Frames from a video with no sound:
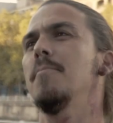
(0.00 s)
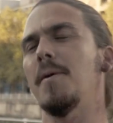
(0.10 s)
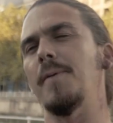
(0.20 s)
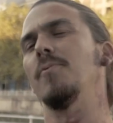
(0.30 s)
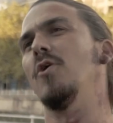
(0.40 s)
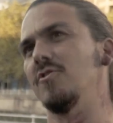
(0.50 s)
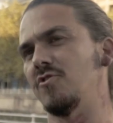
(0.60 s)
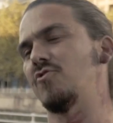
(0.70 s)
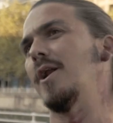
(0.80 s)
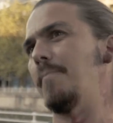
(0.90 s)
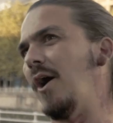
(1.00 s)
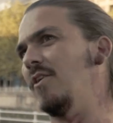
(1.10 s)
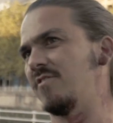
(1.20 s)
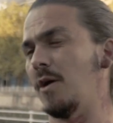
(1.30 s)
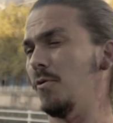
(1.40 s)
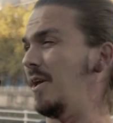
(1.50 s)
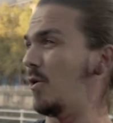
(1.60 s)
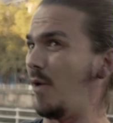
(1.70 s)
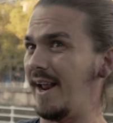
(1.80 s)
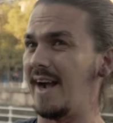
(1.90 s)
But people also try to balance that with
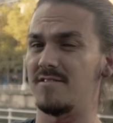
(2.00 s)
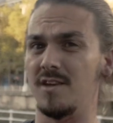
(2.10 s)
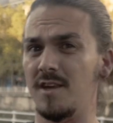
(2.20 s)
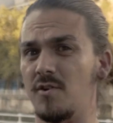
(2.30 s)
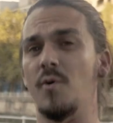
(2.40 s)
being quite active,